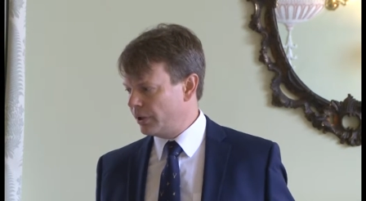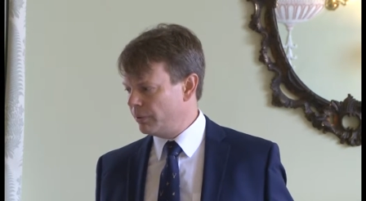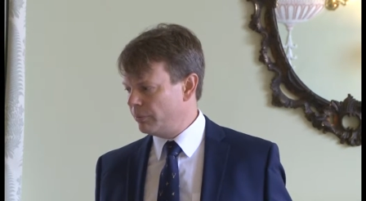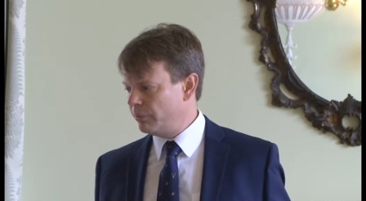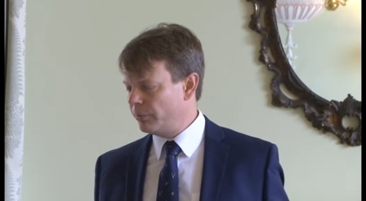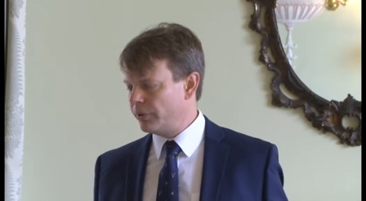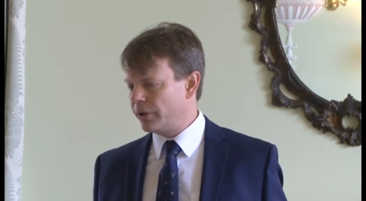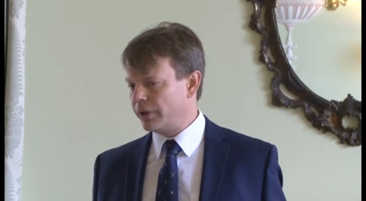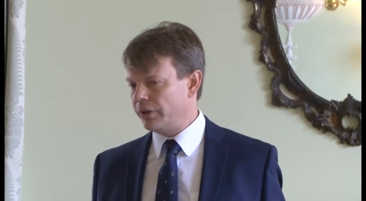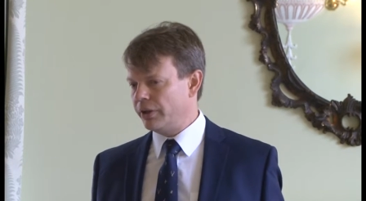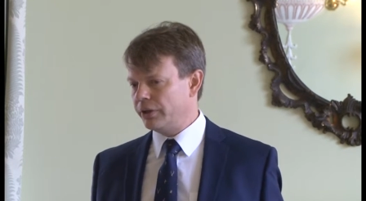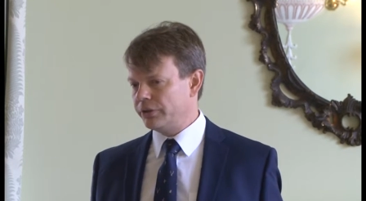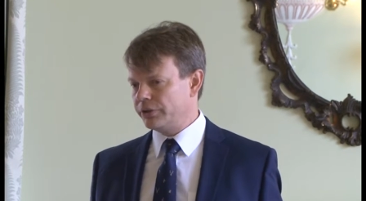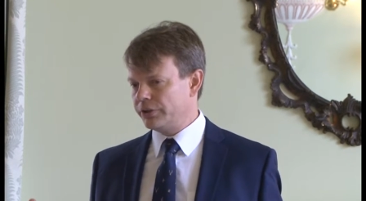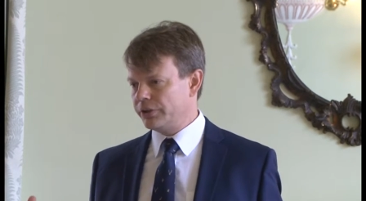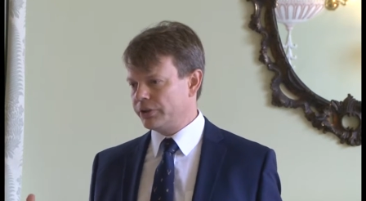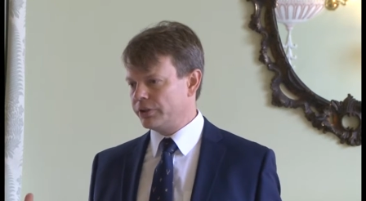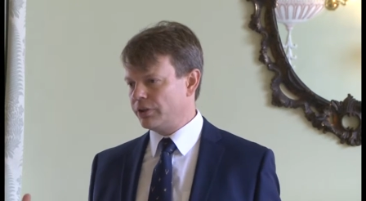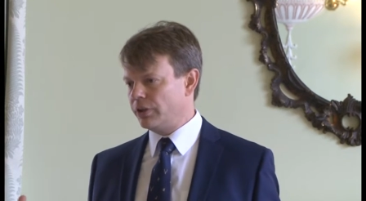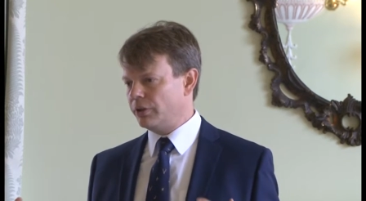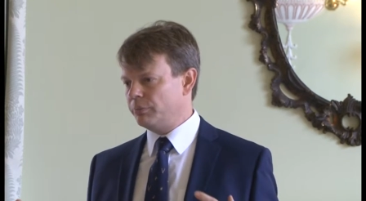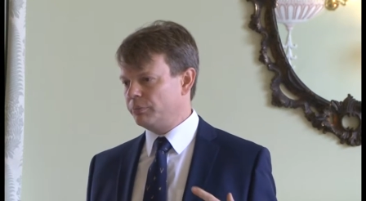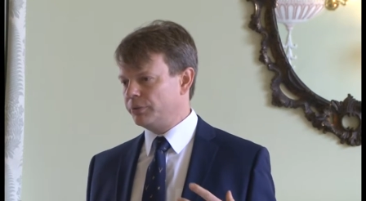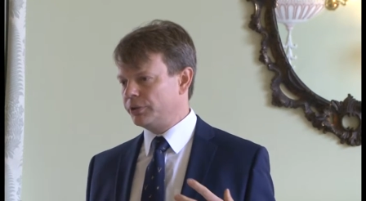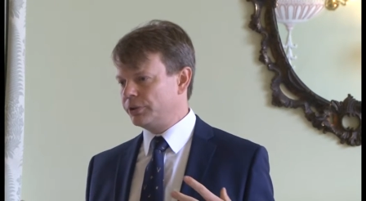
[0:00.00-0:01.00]
but we can actually
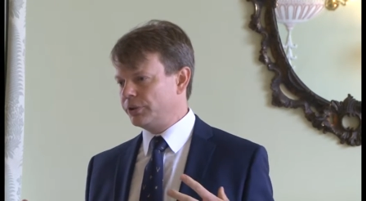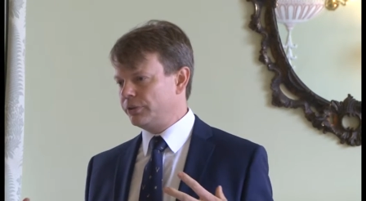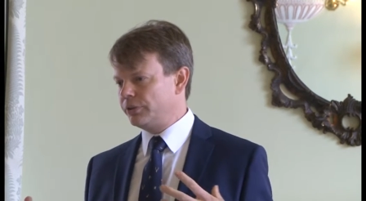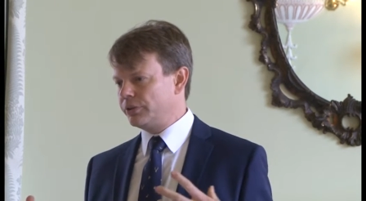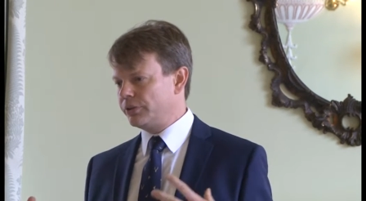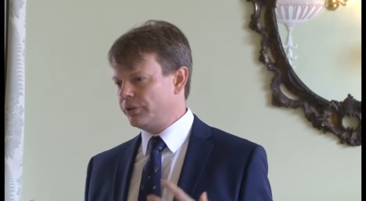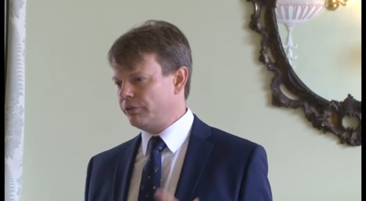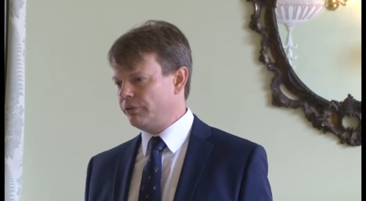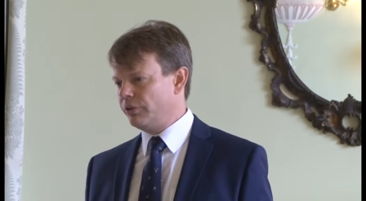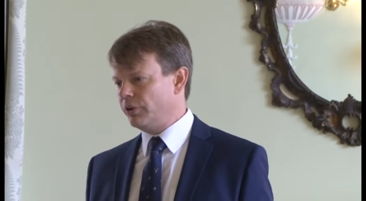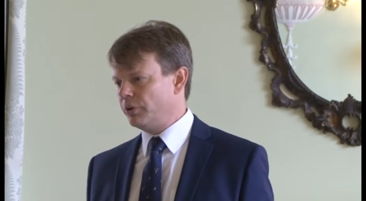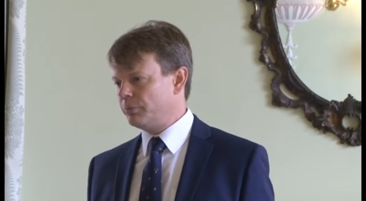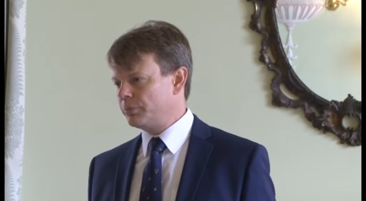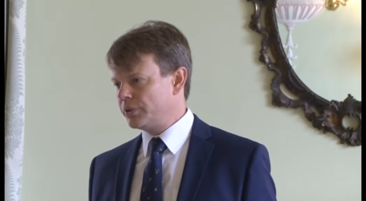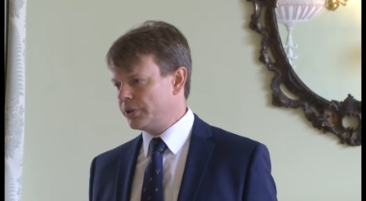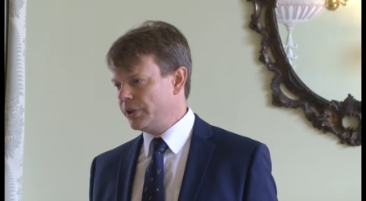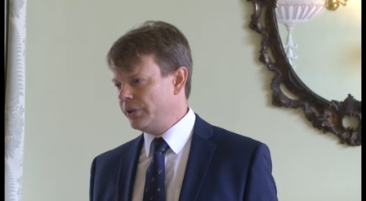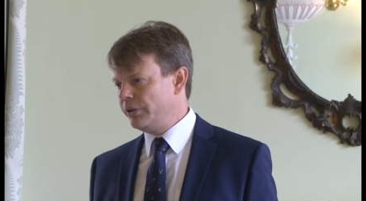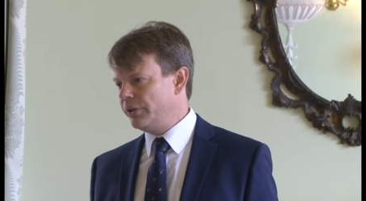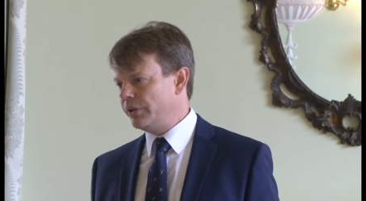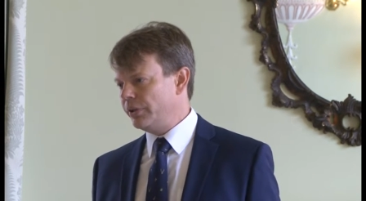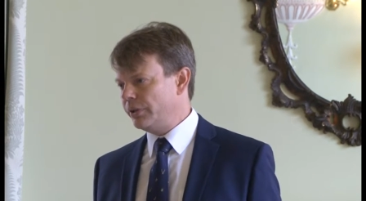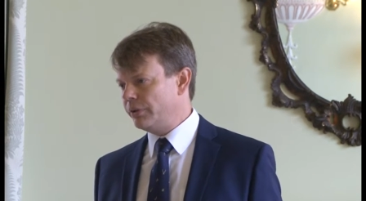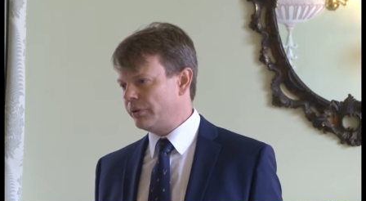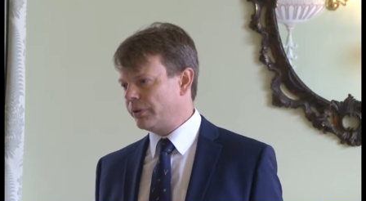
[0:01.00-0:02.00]
start producing crops in
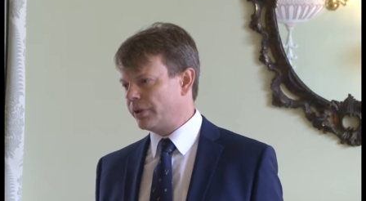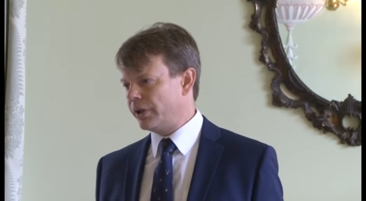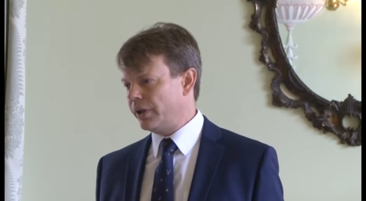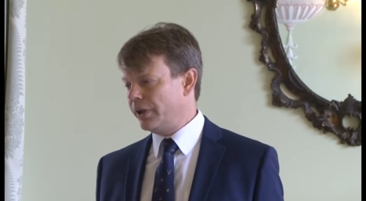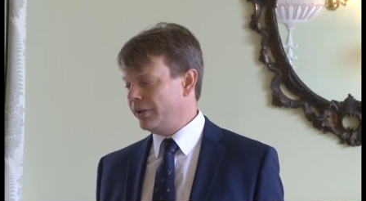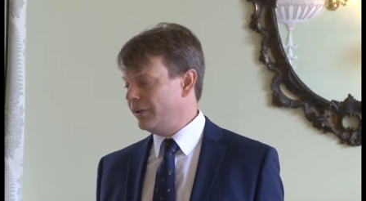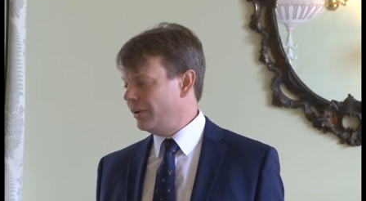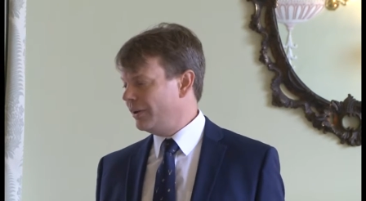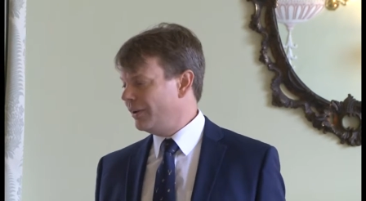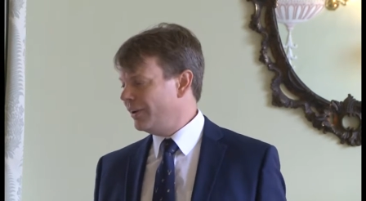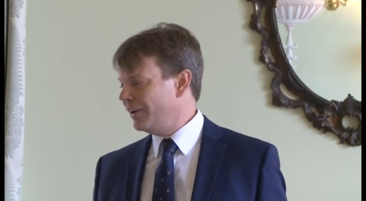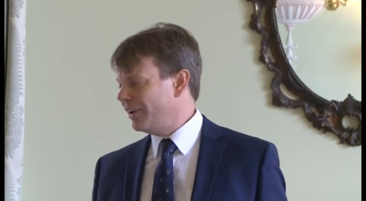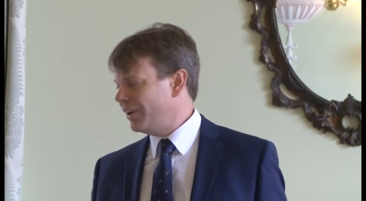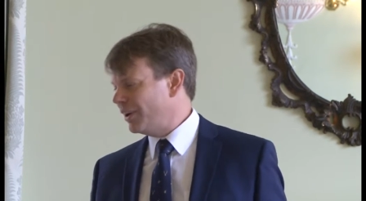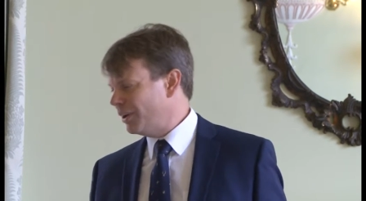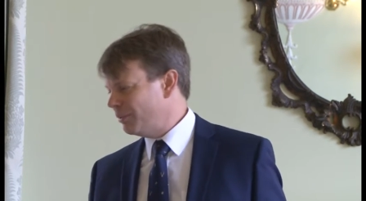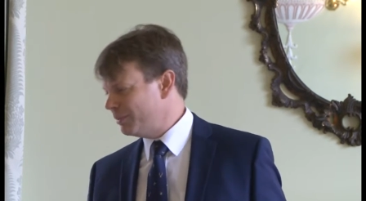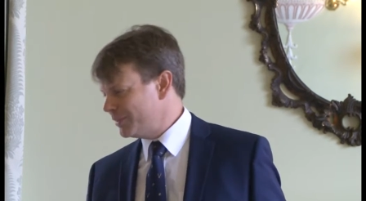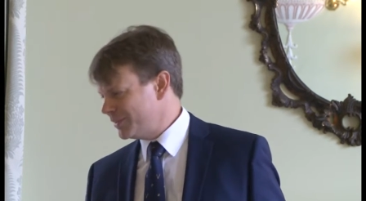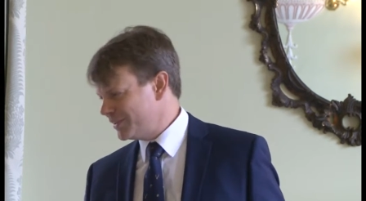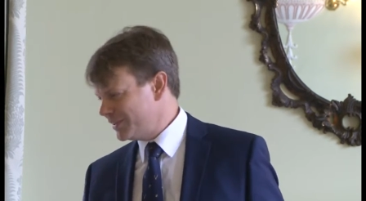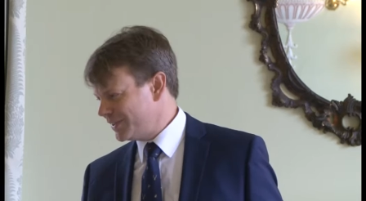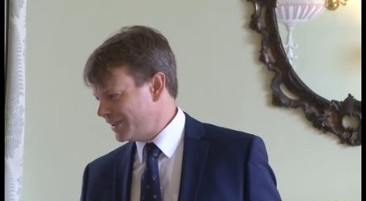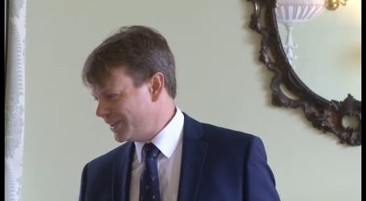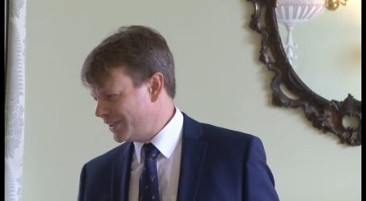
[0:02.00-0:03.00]
the UK. That
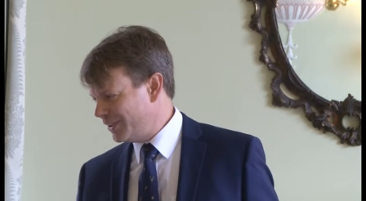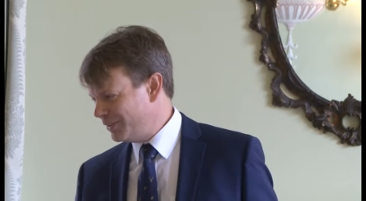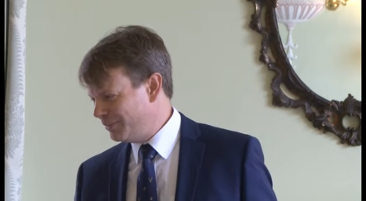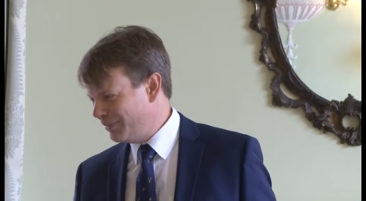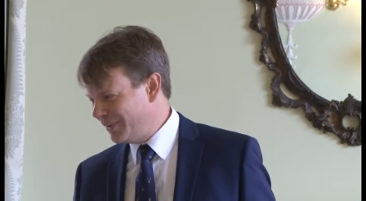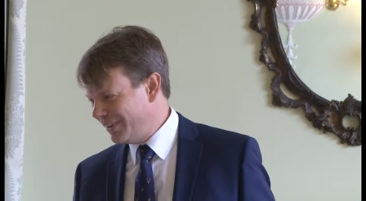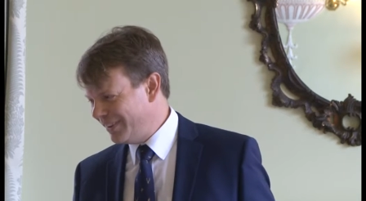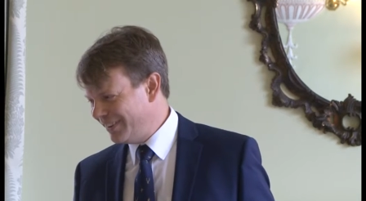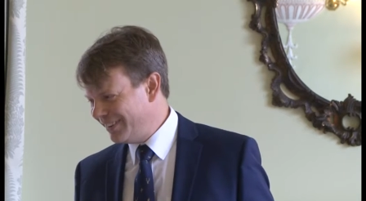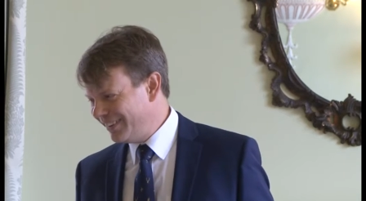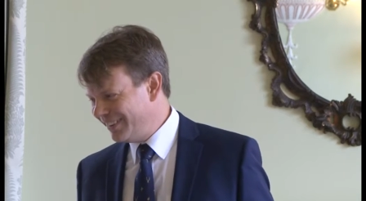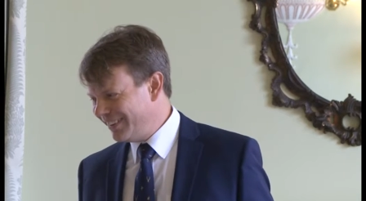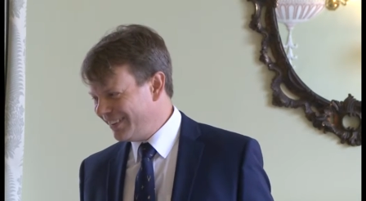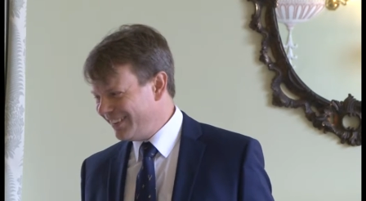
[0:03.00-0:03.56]
was a second word.